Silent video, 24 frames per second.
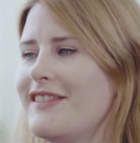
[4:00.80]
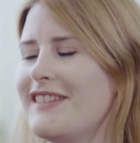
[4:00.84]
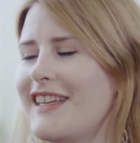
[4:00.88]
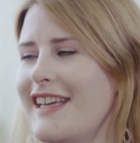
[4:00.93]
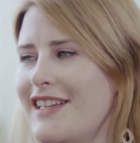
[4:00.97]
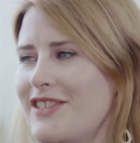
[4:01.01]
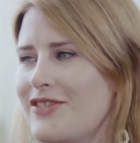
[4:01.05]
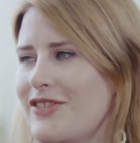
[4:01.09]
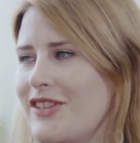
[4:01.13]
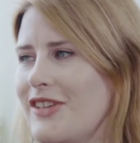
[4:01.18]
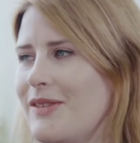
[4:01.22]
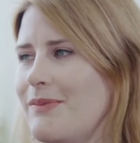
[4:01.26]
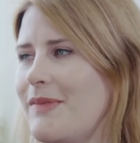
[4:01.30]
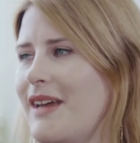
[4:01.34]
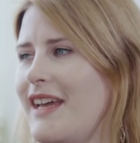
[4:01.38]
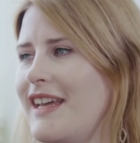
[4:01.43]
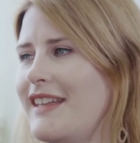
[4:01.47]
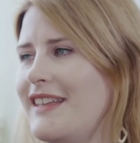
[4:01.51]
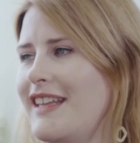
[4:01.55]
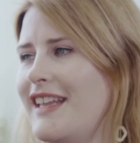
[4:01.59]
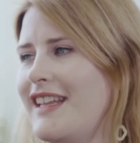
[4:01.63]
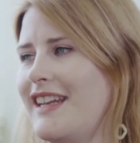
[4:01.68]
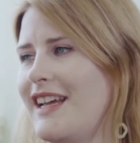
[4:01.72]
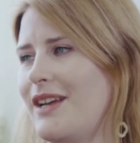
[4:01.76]
daydream
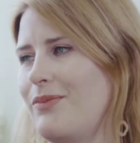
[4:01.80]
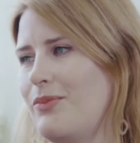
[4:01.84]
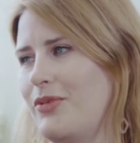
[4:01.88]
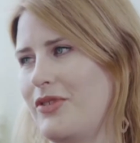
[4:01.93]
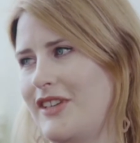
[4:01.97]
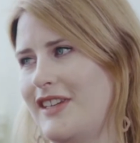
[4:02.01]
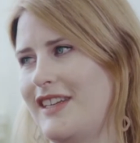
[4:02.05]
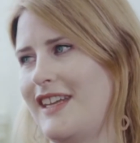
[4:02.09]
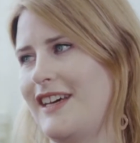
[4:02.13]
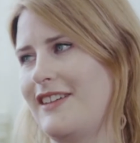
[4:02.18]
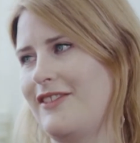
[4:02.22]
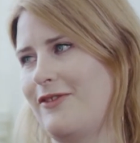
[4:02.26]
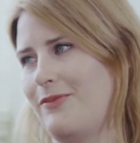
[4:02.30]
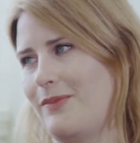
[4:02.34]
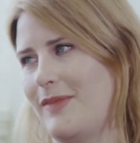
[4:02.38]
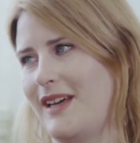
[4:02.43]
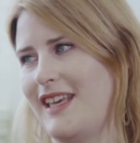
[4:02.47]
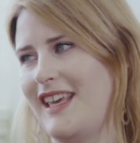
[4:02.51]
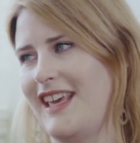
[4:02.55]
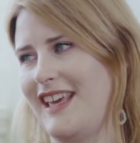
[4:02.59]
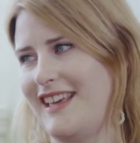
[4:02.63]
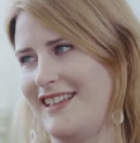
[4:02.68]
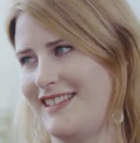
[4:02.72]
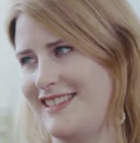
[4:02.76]
and then I put it out of my
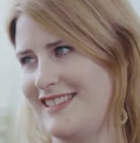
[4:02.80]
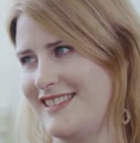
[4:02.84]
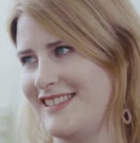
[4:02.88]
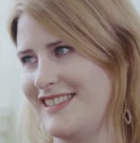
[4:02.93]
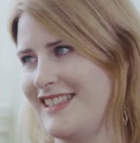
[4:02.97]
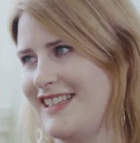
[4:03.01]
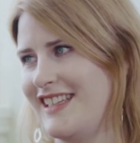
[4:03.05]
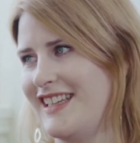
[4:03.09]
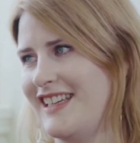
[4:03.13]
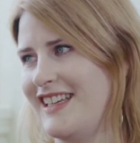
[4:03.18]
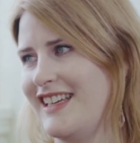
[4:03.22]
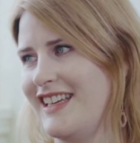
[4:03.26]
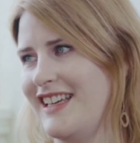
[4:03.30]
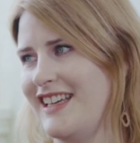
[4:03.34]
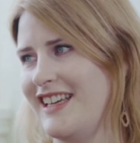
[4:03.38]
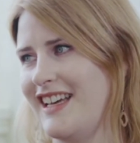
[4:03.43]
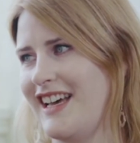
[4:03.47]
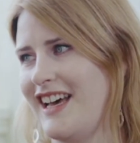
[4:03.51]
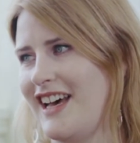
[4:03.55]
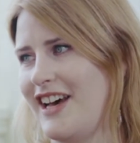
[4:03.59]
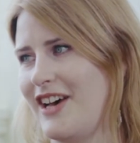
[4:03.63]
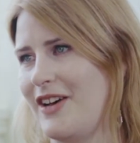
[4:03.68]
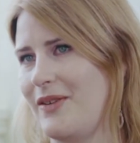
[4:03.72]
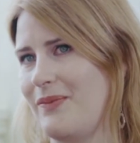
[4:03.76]
head.
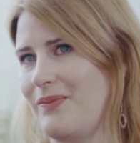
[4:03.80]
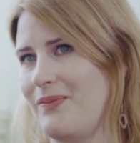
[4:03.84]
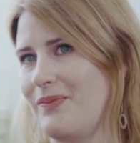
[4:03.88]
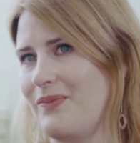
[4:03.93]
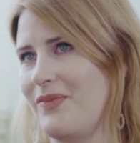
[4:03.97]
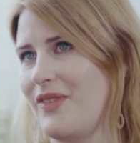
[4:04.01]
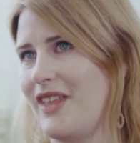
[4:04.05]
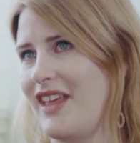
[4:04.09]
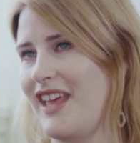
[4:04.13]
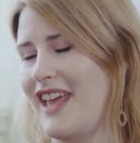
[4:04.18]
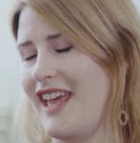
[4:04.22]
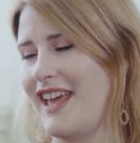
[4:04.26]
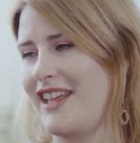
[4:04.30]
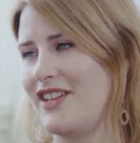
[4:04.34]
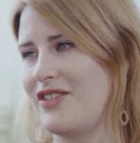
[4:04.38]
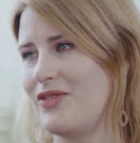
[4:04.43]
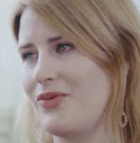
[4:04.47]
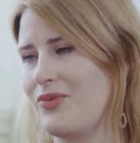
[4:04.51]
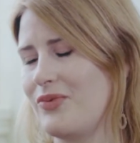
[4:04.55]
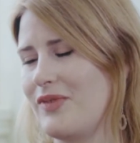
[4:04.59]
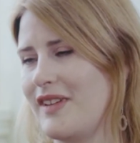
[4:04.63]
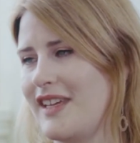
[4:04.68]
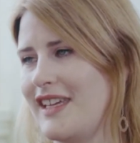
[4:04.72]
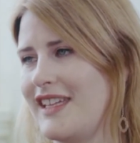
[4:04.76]
And
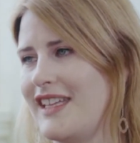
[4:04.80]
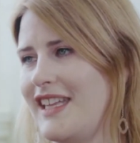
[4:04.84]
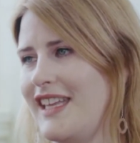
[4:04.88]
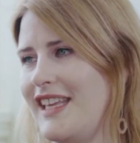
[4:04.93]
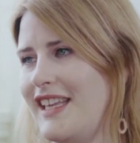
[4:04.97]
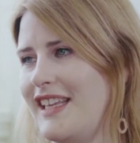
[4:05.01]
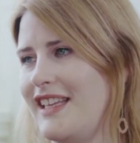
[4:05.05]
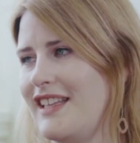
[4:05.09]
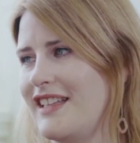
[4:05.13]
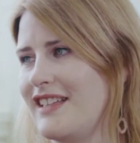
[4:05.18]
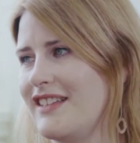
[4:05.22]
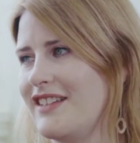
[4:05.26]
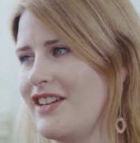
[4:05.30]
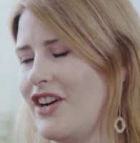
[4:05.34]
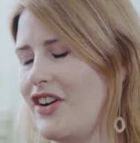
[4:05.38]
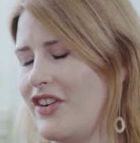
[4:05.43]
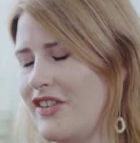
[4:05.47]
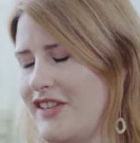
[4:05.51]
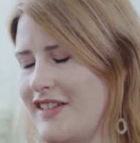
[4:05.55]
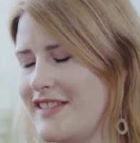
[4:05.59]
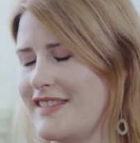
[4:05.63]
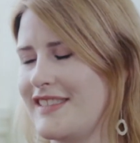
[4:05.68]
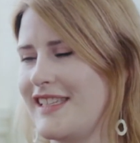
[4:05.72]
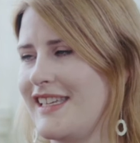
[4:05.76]
really,
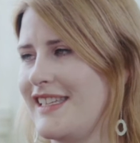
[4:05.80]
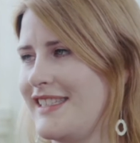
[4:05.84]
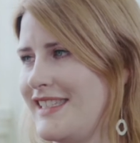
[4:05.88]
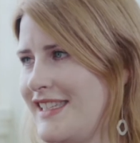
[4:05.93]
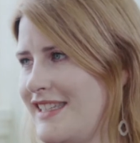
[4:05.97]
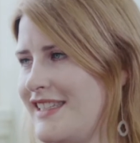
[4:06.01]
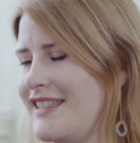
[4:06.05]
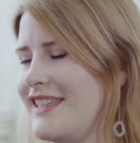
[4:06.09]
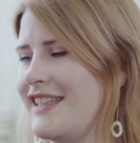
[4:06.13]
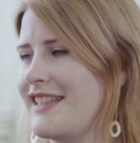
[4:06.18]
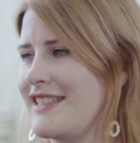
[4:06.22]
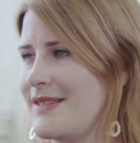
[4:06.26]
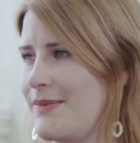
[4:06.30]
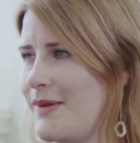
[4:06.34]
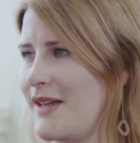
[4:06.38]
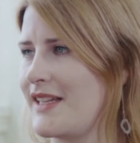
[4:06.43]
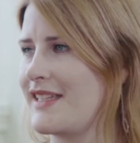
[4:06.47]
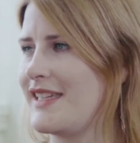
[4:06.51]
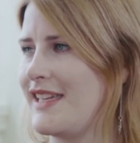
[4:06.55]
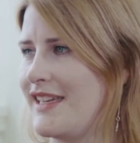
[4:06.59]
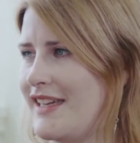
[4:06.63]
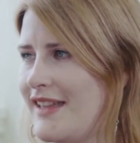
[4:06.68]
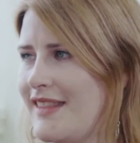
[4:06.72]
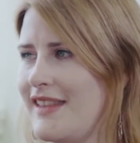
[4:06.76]
honestly, didn't
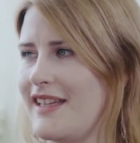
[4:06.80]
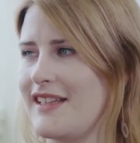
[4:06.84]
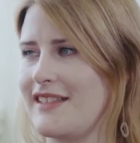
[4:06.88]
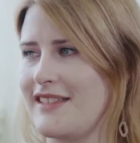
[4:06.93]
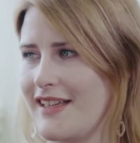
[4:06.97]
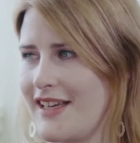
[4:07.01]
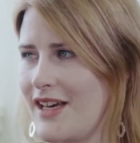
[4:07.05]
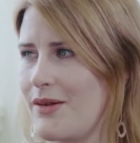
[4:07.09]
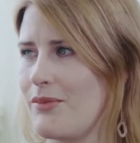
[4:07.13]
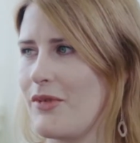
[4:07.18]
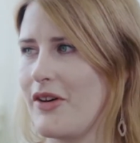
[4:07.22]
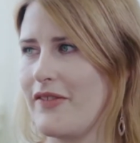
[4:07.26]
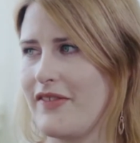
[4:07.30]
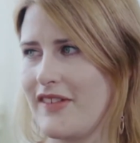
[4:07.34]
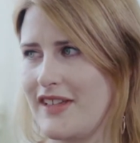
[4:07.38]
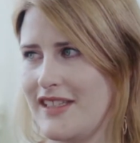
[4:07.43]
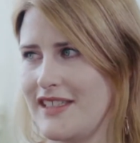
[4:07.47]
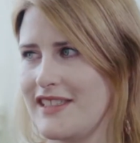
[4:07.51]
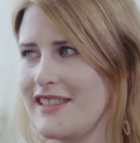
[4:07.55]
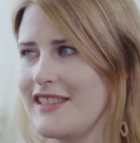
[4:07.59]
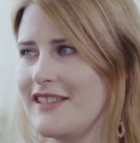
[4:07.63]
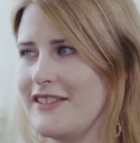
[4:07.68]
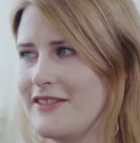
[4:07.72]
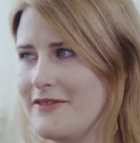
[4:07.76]
expect anything to come of
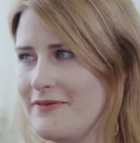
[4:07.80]
it.